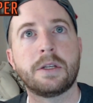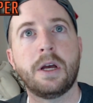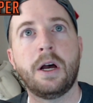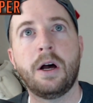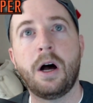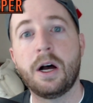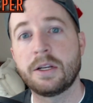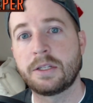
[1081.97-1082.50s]

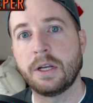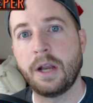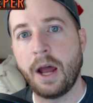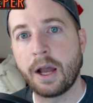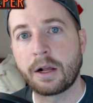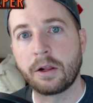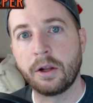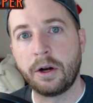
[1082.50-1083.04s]
Austin
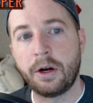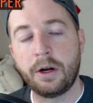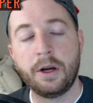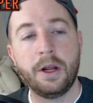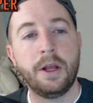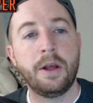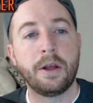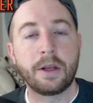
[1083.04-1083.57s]
Eckler.
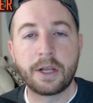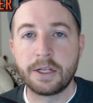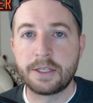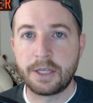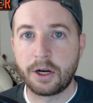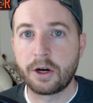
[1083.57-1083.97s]
Consider